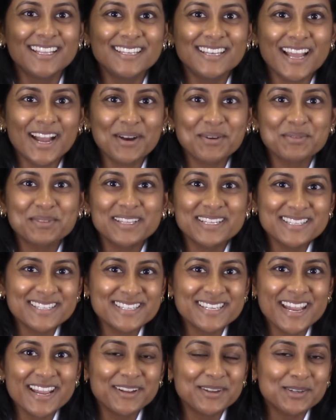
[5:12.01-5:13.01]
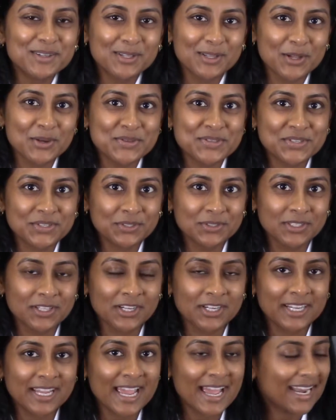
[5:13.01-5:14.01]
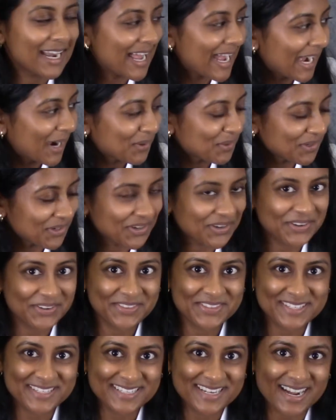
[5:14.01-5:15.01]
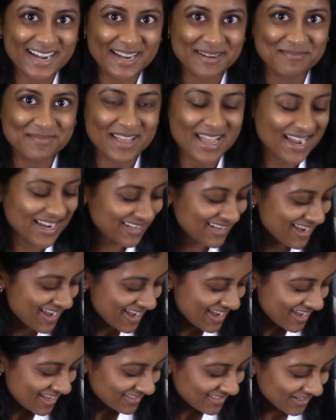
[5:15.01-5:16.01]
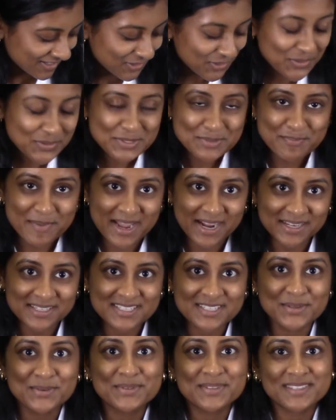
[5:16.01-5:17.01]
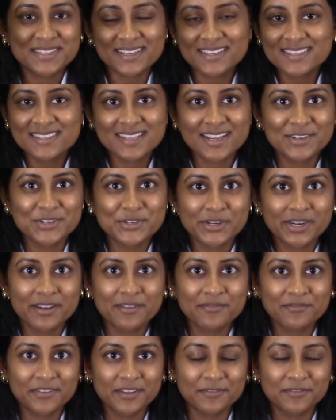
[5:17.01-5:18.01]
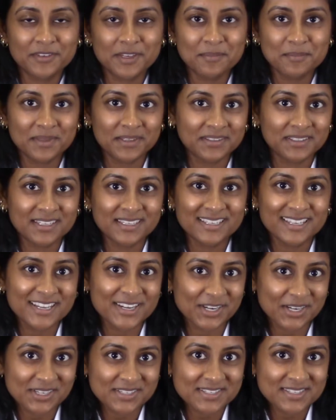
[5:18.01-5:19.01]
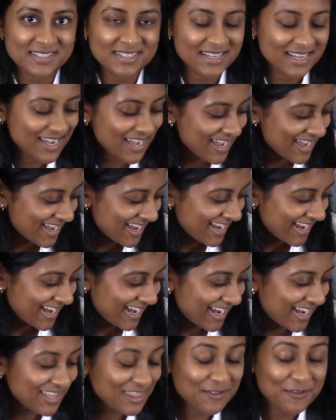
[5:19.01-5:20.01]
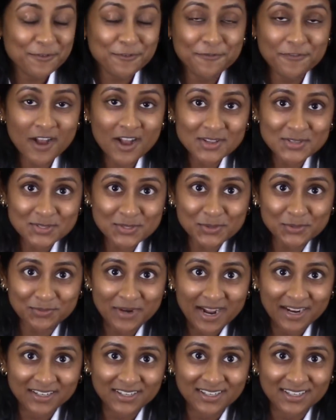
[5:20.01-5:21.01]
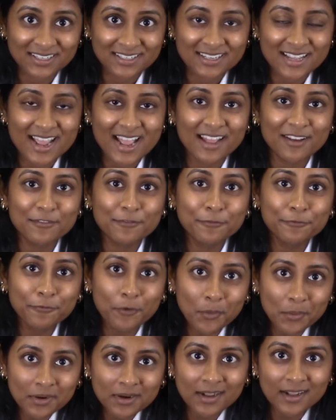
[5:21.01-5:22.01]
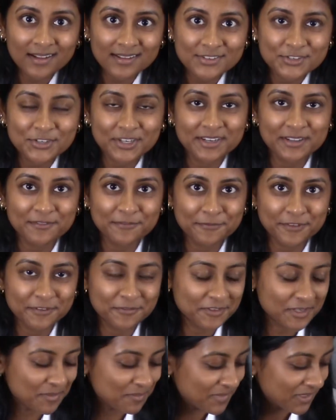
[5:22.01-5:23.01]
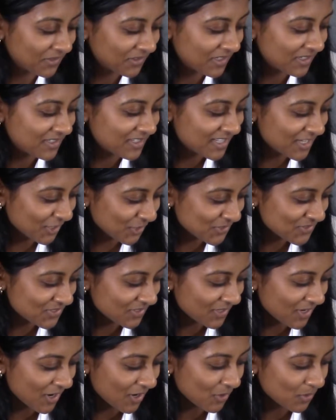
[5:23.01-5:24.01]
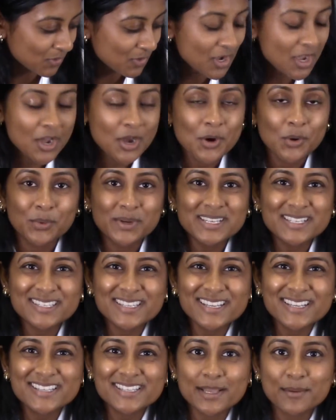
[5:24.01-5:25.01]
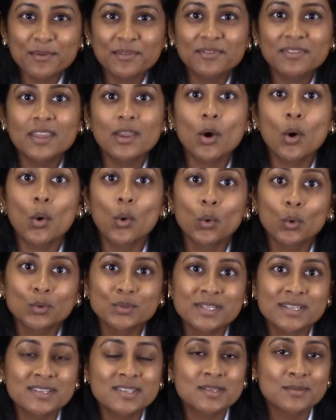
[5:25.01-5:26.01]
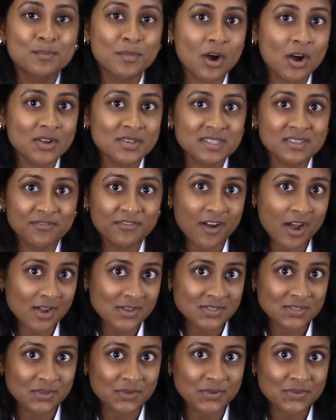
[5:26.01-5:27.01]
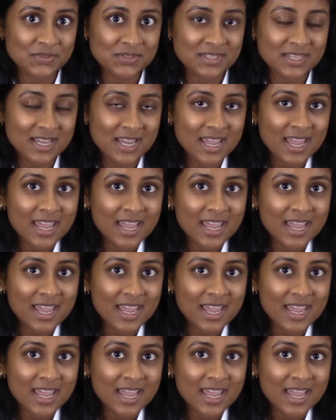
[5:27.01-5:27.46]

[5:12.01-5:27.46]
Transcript: Now, let's take a closer look at our Earth's timeline that goes back to 650 million years. In the fossil record, at 450 million years ago, we see some of the oldest moss fossils.